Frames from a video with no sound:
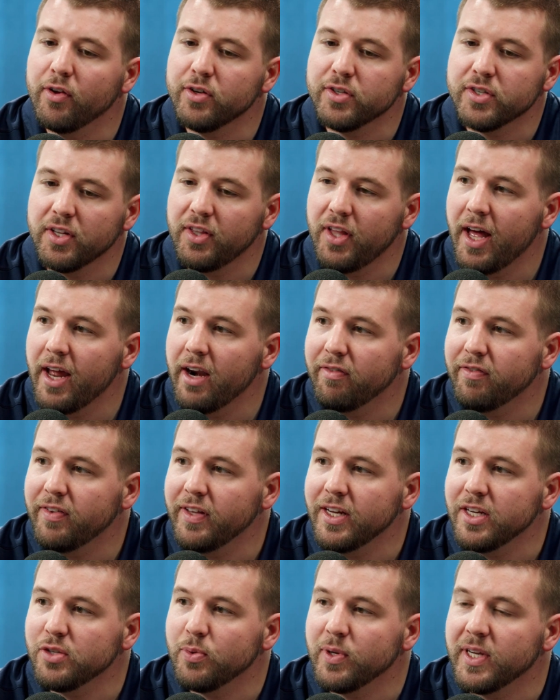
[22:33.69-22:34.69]
there's a lot of
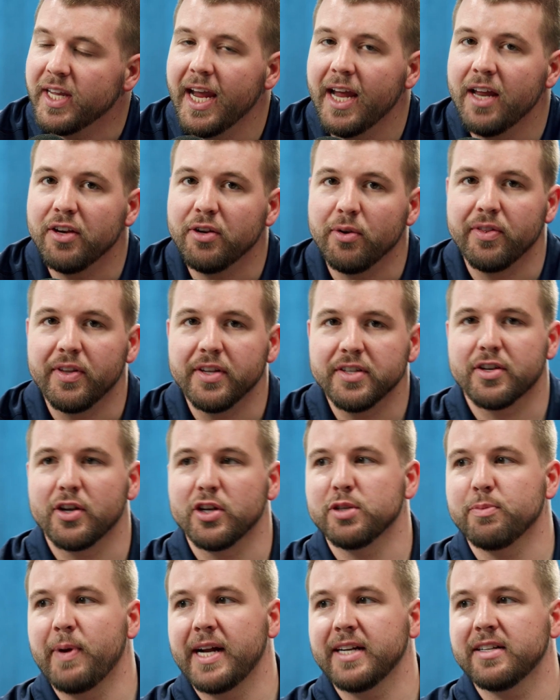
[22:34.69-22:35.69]
things we can do, and this
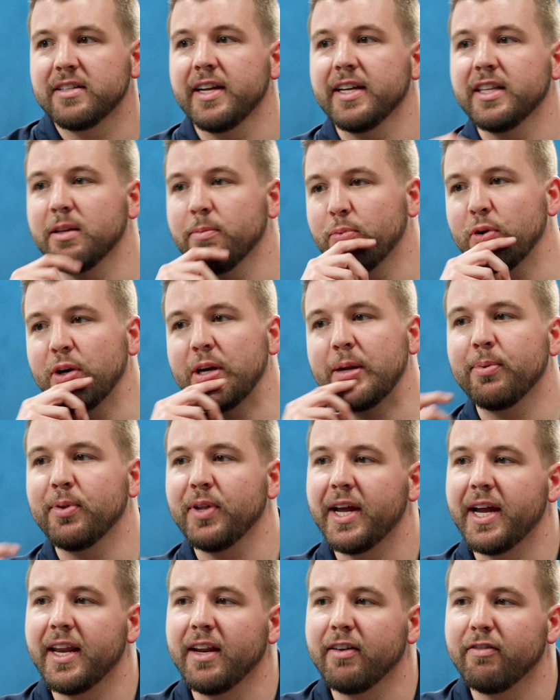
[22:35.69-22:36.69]
goes back to like the
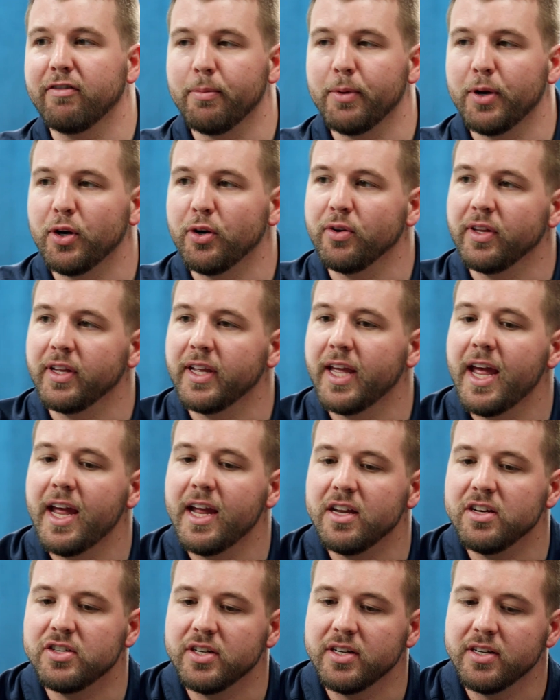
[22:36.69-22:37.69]
pre-planning from an early
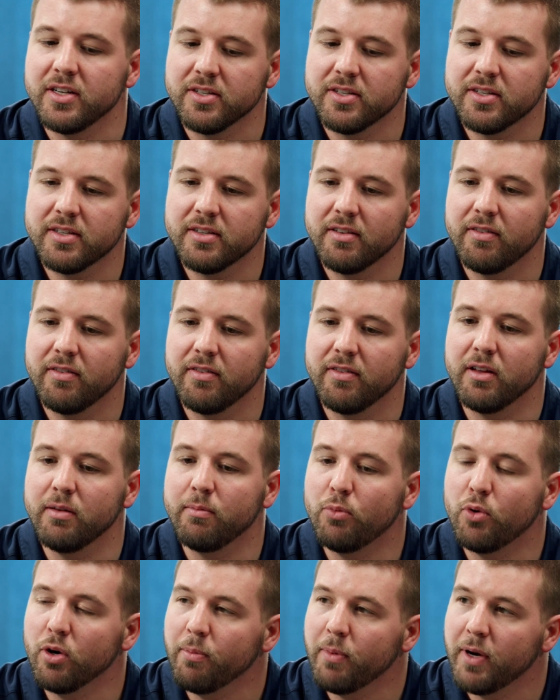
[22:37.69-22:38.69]
age is the
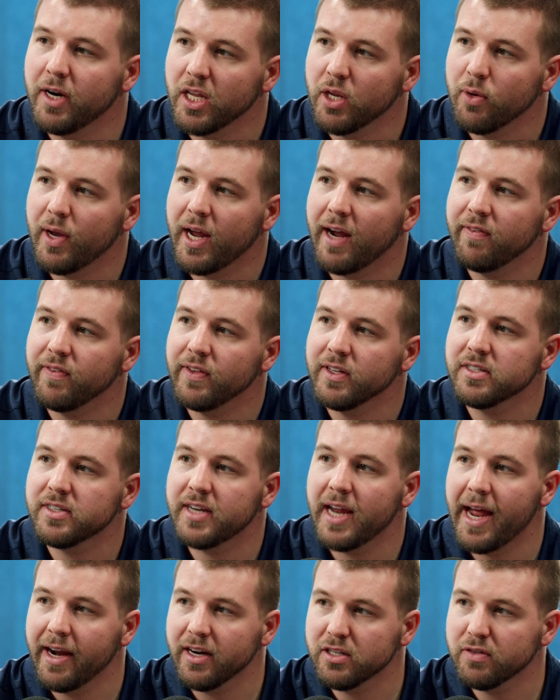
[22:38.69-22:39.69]
more money you have that's
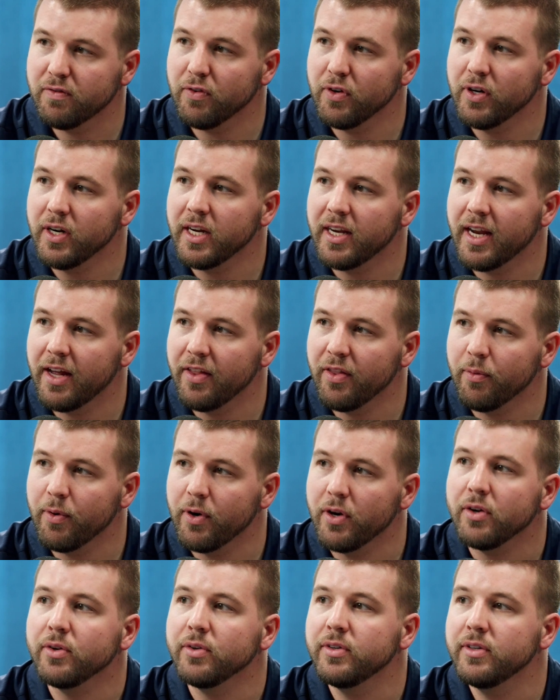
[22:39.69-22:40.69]
tax-free down the
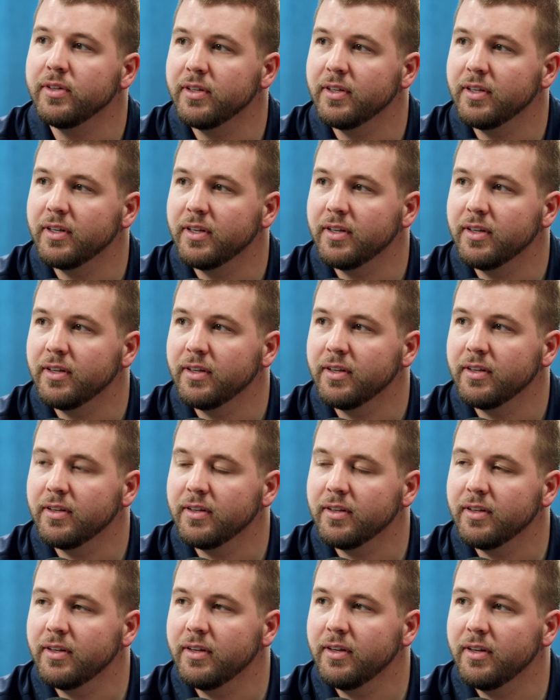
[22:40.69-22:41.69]
road,
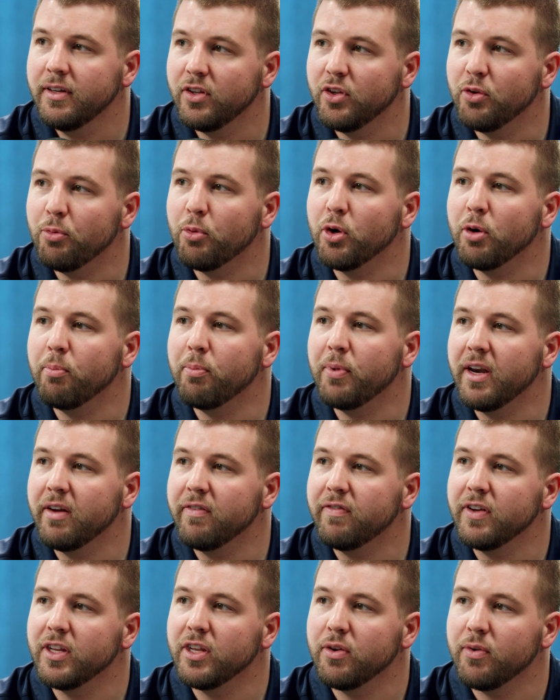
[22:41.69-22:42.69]
the more
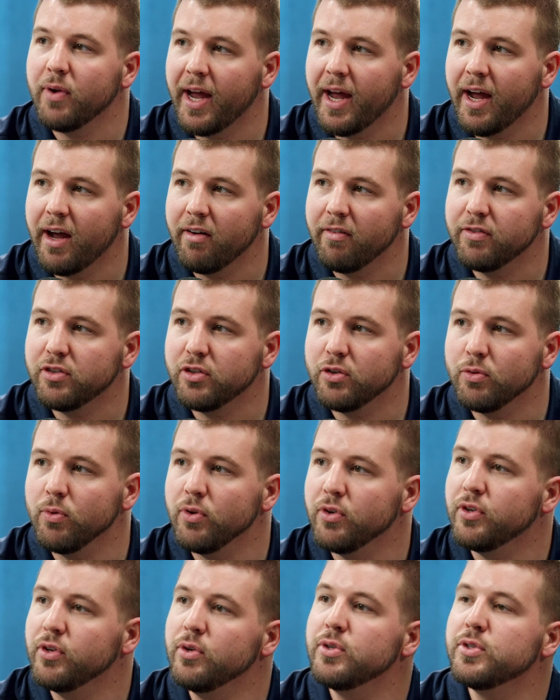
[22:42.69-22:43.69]
benefit you have to
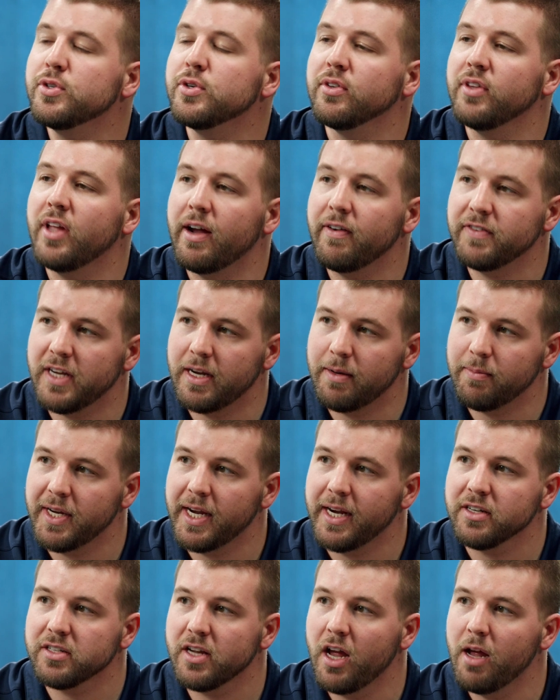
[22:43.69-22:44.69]
reduce your lifetime
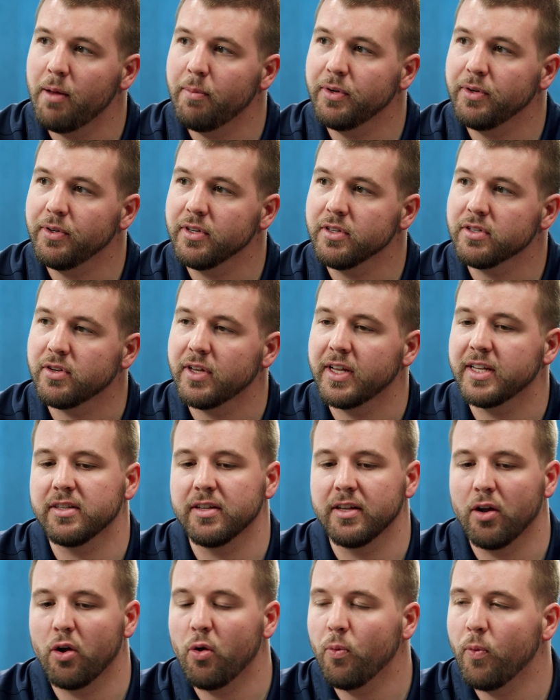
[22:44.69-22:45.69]
tax liabilities. So that's
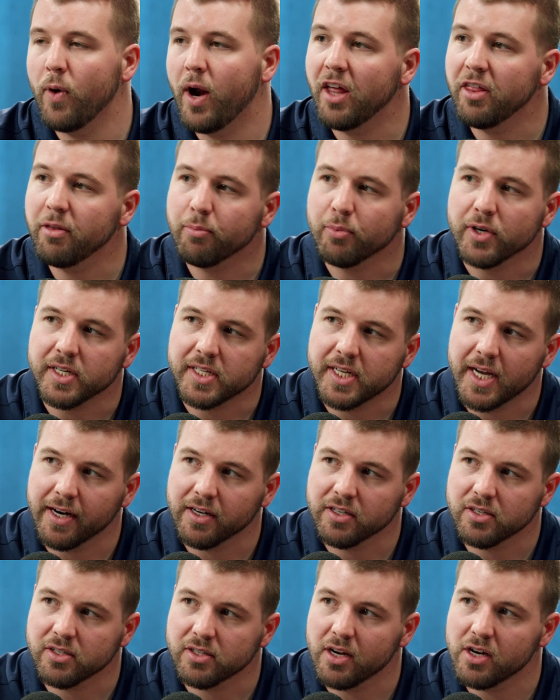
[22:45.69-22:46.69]
the whole Roth
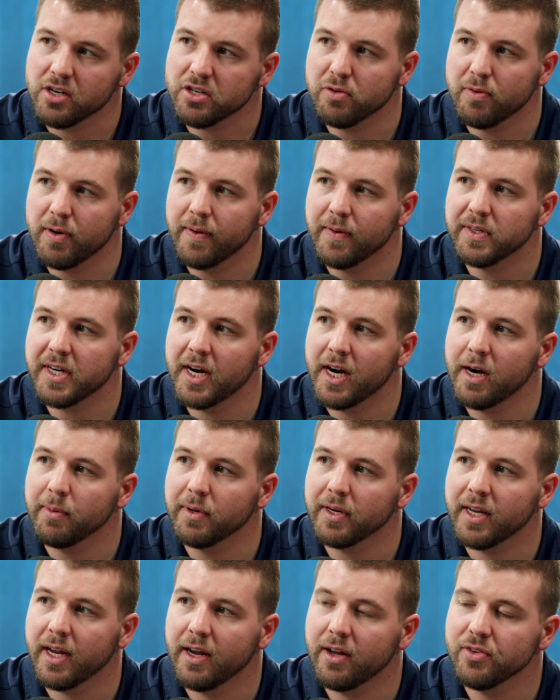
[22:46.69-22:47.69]
pre-tax discussion around
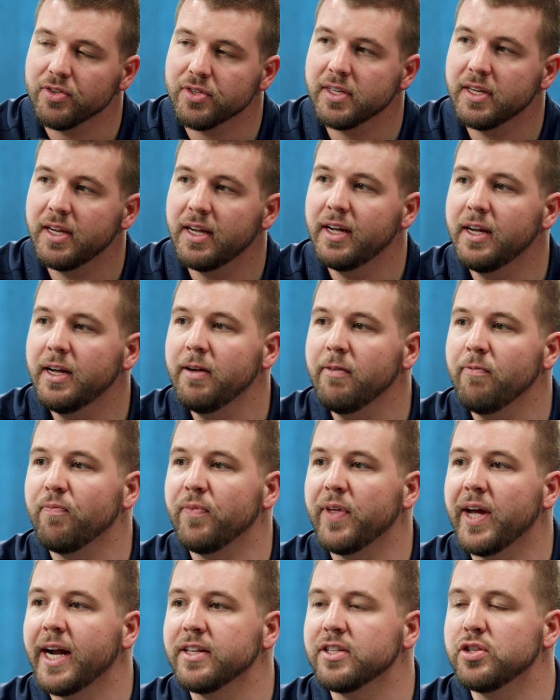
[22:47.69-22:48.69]
retirement accounts.
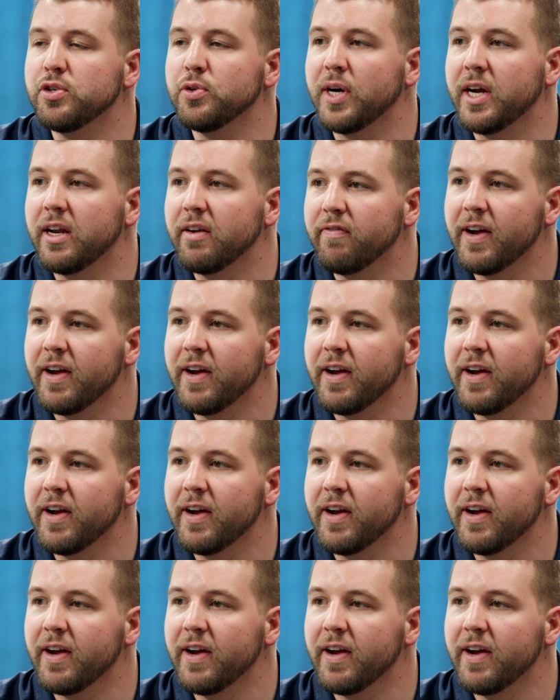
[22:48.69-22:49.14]
That's do I